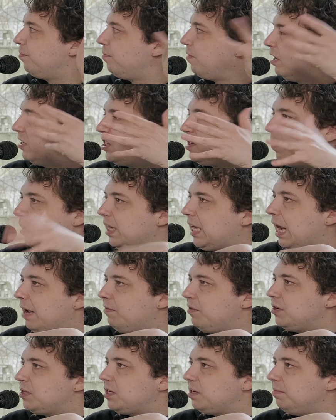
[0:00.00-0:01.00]
and someone
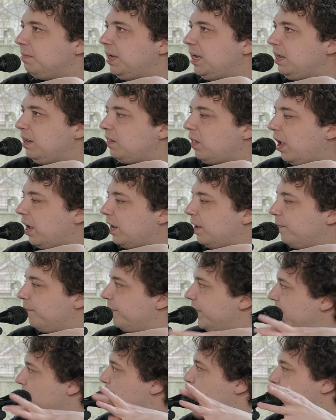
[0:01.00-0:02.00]
gave this to me, like
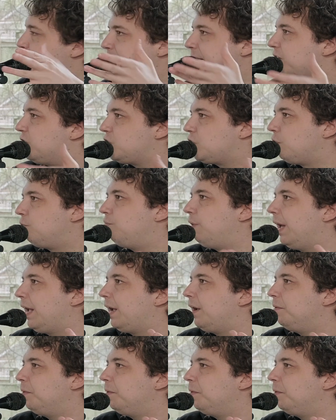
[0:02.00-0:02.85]
it would be just a like,